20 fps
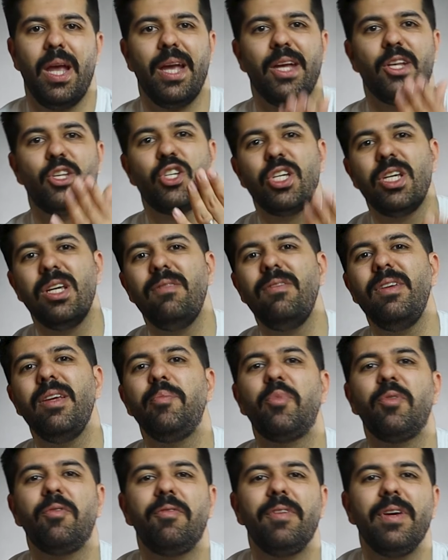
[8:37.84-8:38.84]

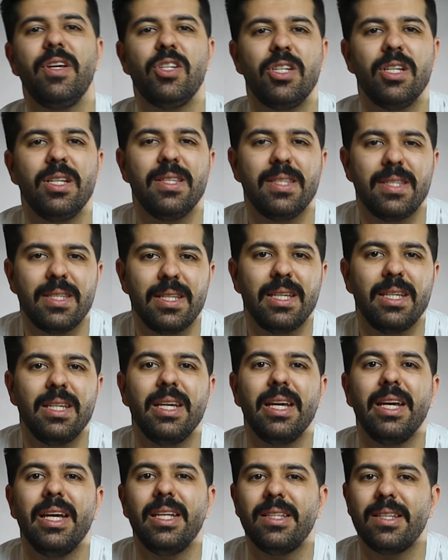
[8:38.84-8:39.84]
achieving
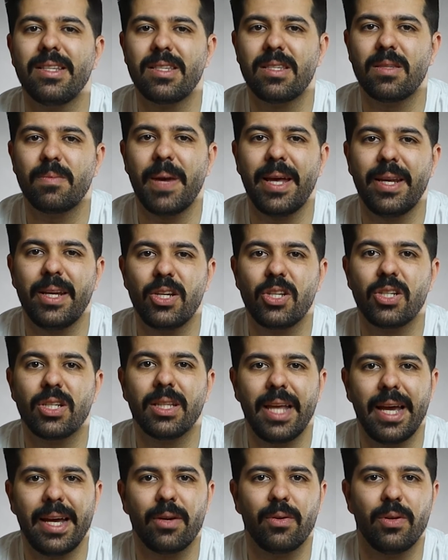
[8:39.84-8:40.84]
proficiency in the Spanish
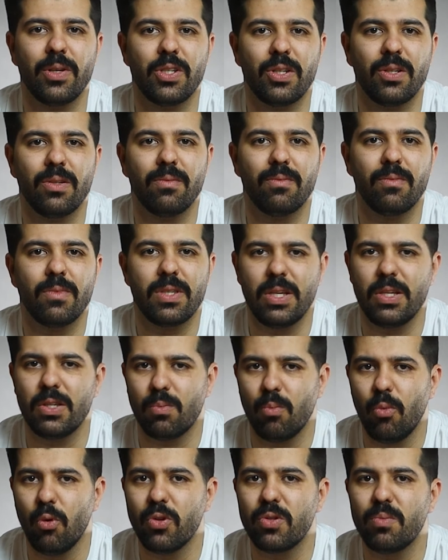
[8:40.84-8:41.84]
language,
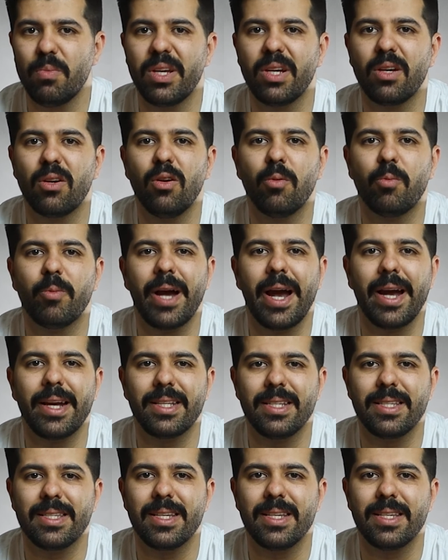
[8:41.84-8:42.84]
since most medical
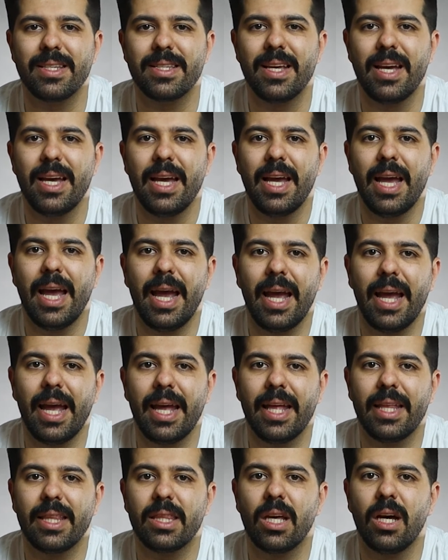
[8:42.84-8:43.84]
practices
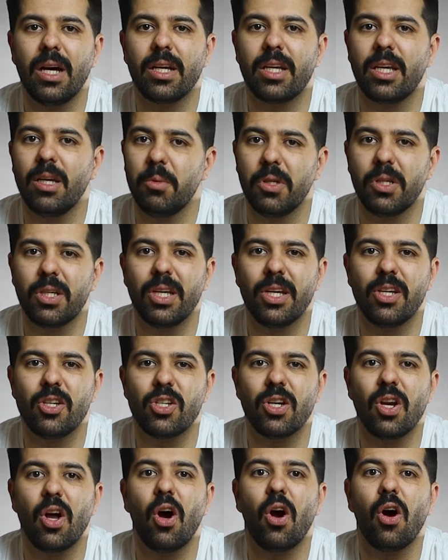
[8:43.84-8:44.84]
and
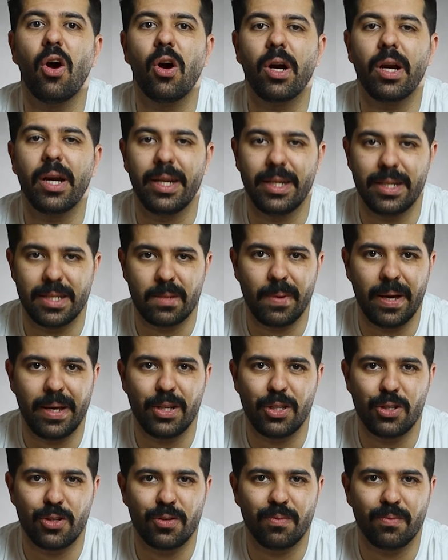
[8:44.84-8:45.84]
communication are in
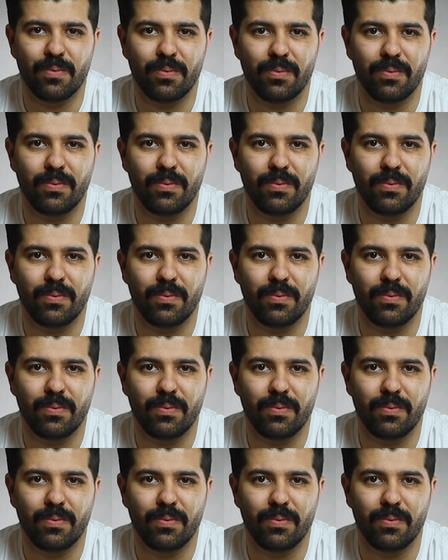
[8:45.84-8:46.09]
Spanish.